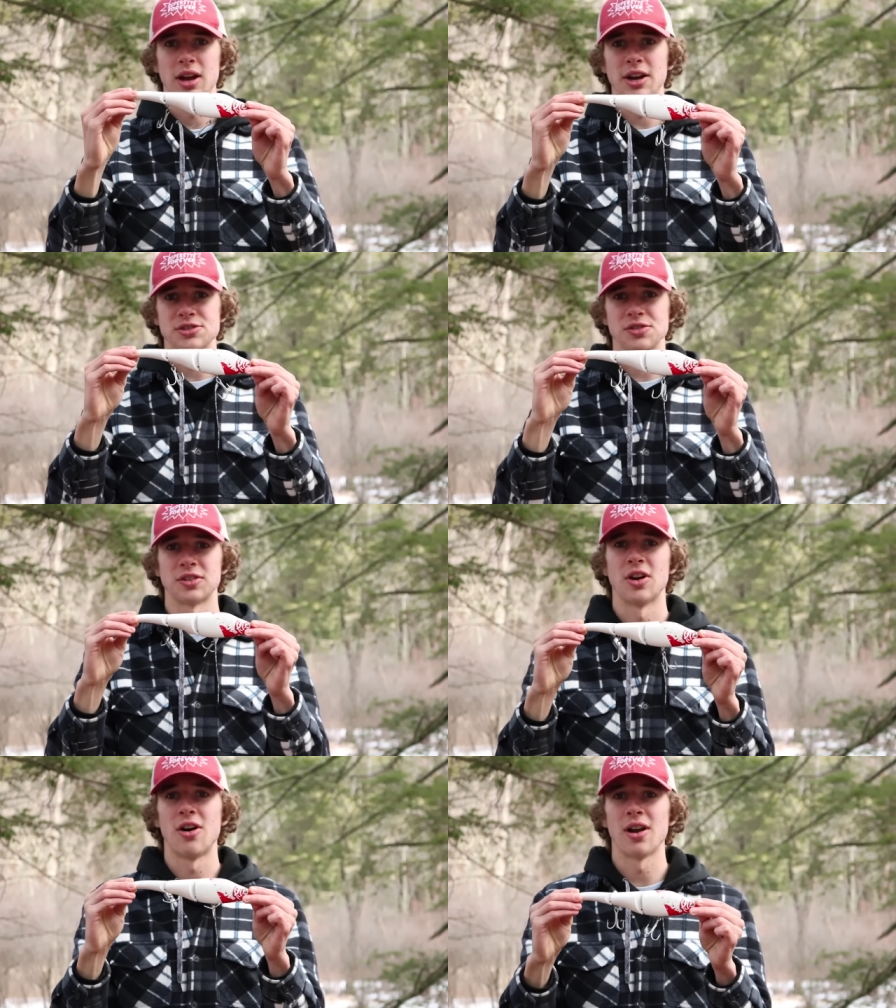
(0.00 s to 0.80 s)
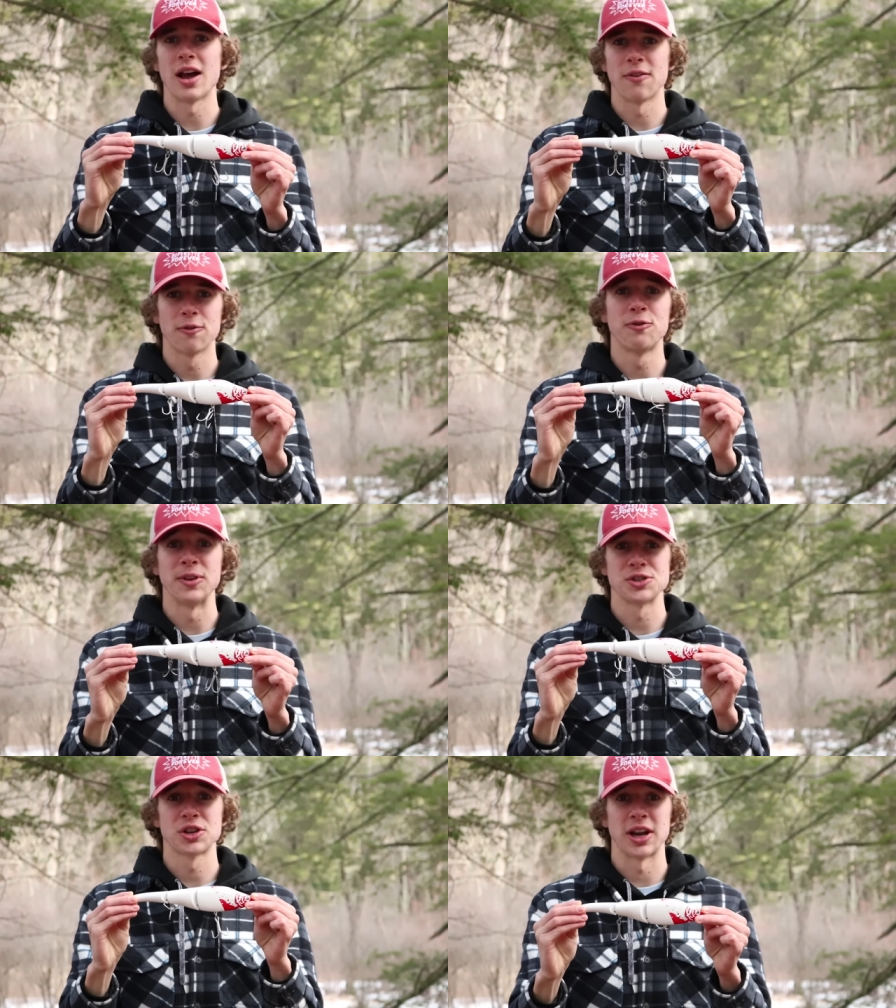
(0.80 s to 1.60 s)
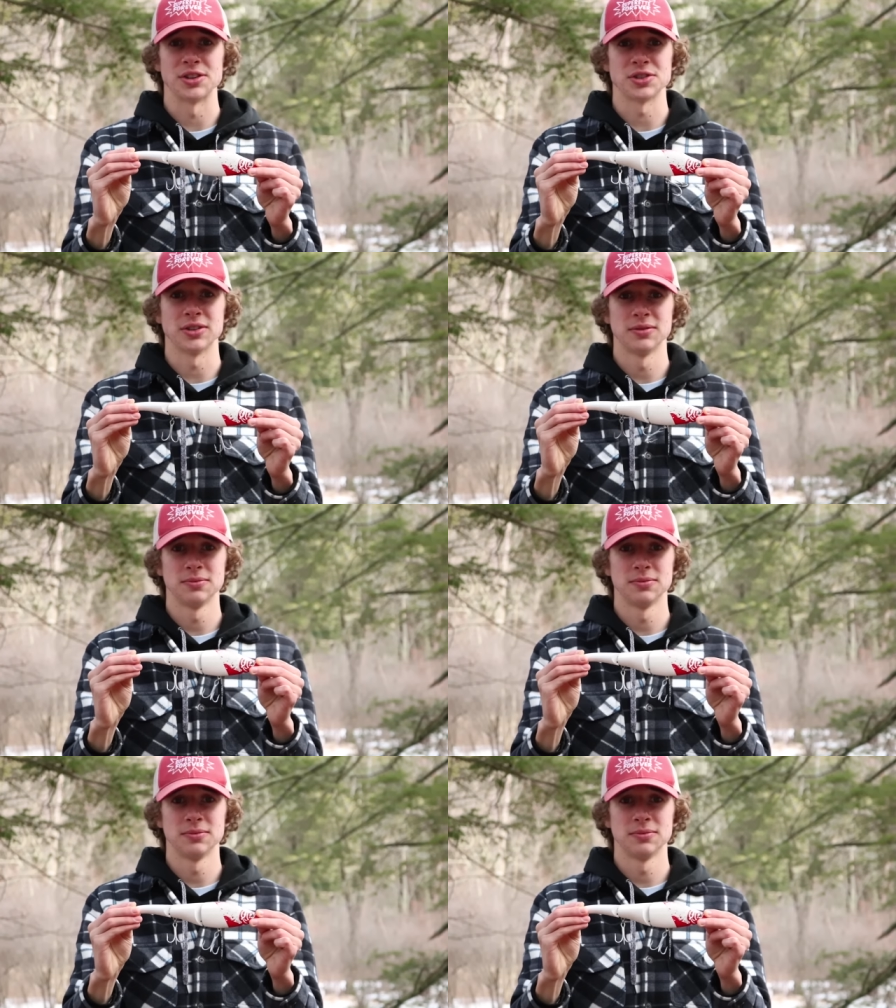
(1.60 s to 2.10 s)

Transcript: and it's just an all-out fish catcher.